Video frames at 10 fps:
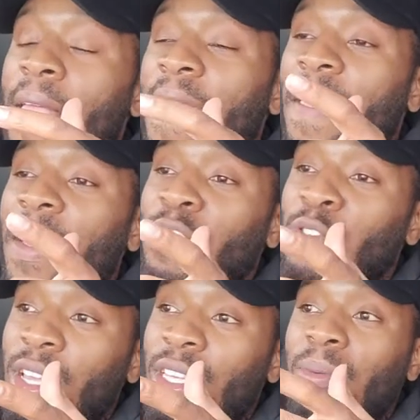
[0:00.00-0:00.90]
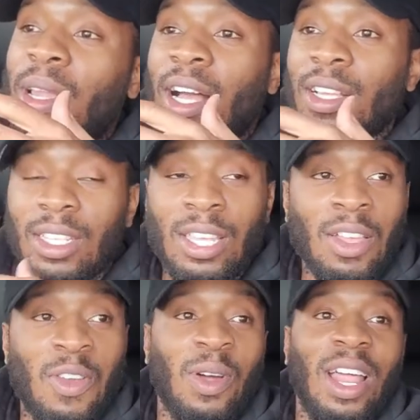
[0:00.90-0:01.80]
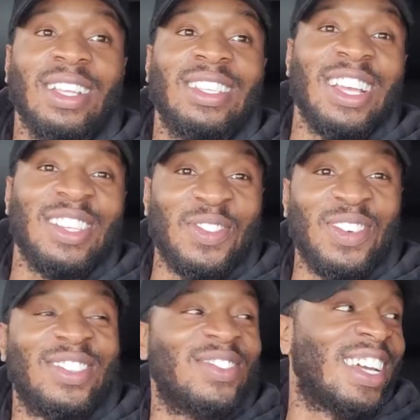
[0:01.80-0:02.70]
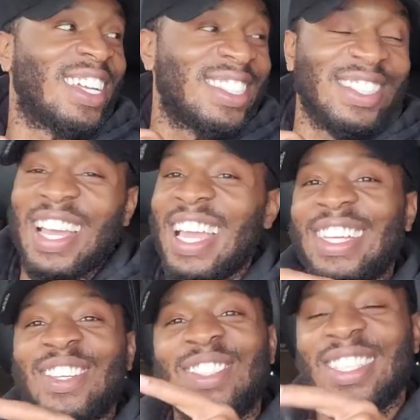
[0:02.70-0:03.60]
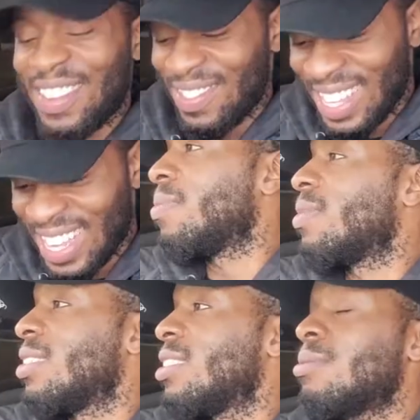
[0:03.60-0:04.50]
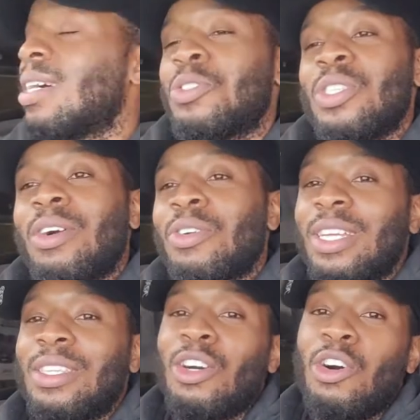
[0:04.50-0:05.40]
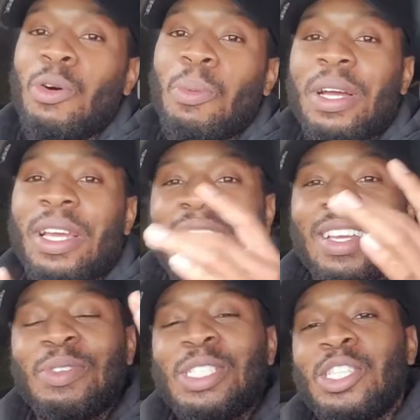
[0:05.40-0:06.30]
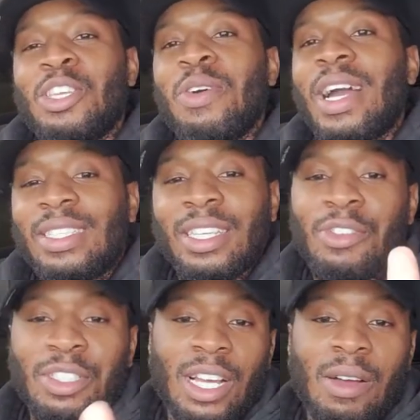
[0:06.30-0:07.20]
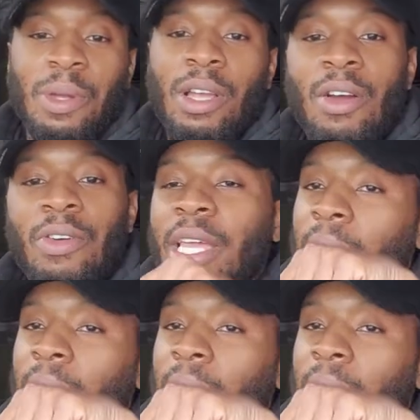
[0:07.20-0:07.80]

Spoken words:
and you end up like, I just ain't get no tip. Sometimes you're not going to hit the goal, but we still got dinner time. We already